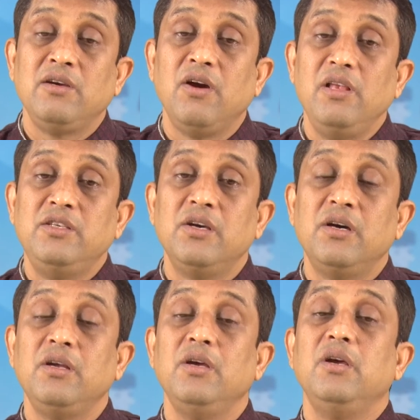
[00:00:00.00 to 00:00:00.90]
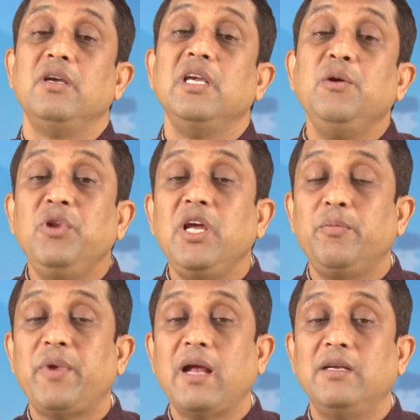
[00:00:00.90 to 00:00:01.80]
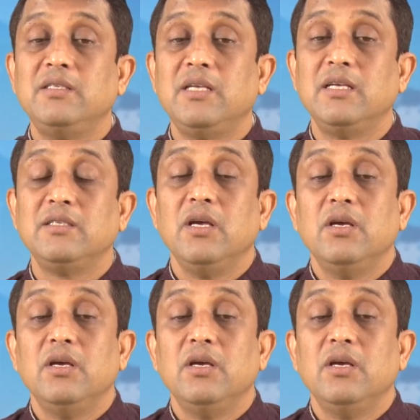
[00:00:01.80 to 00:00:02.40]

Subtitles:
culture, unique practices.